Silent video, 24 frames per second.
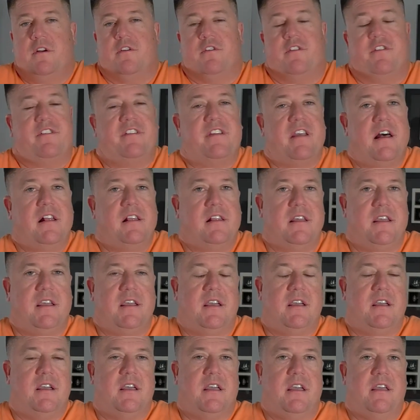you're
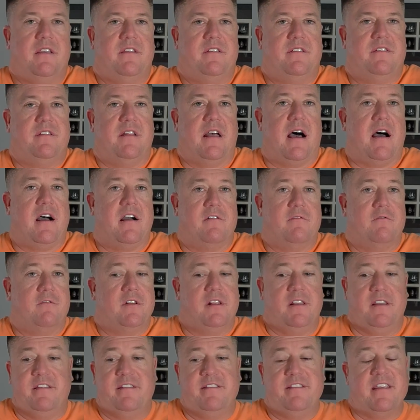selling is not
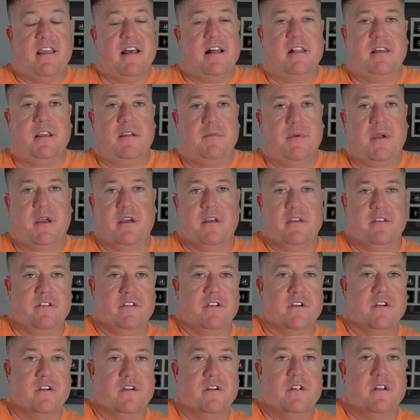really selling because
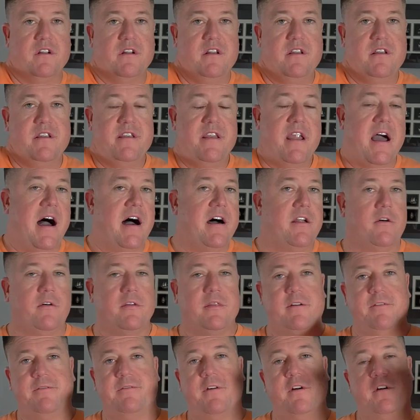you're not
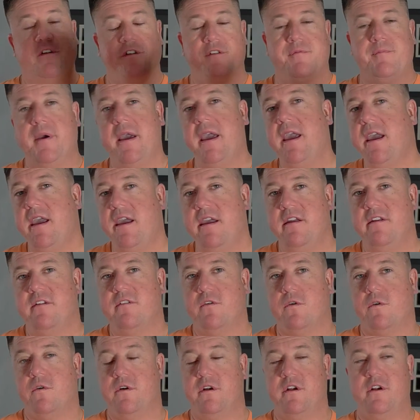on the first page,
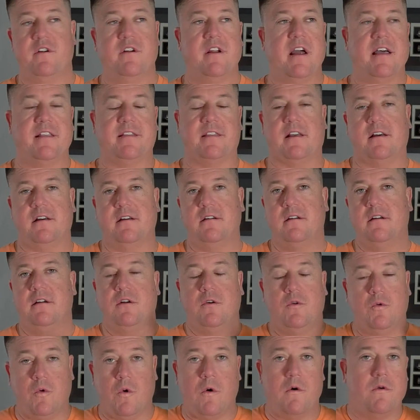or you're not the
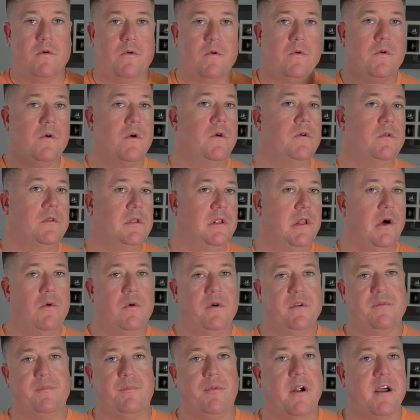quote unquote
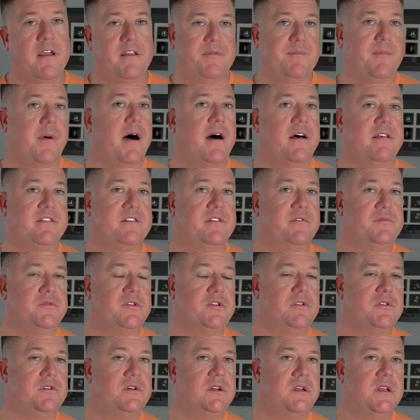lowest price
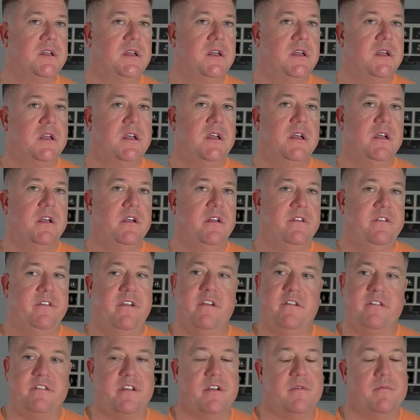possible
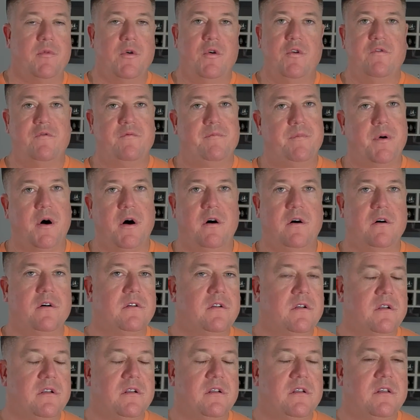just to move
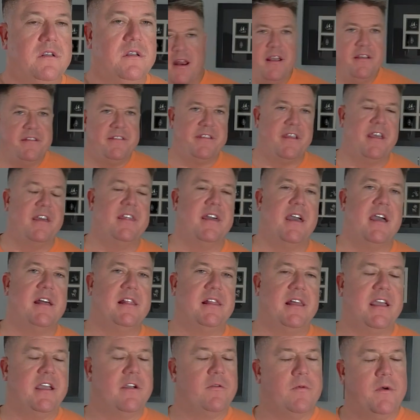bulk. And I say
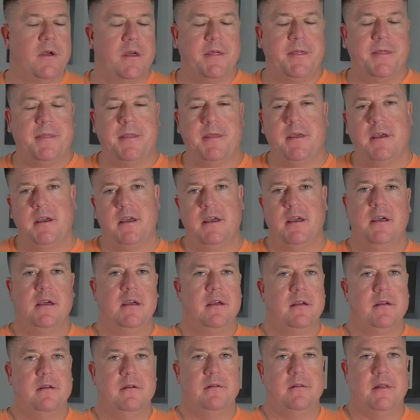that like with,
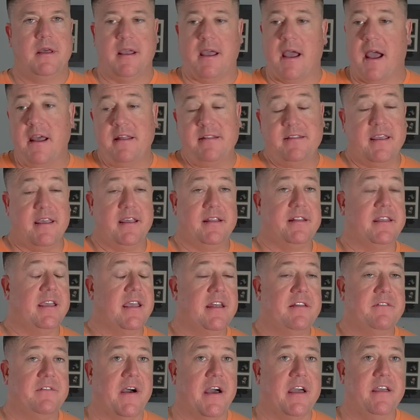like, I take the
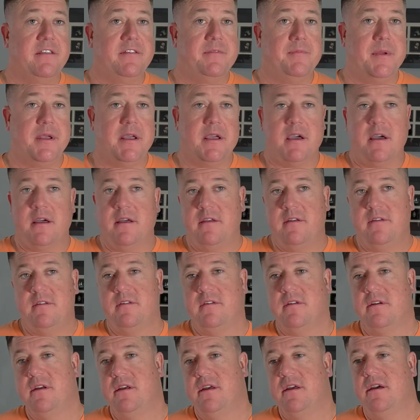advice
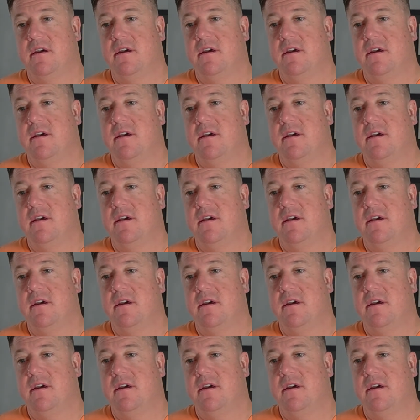because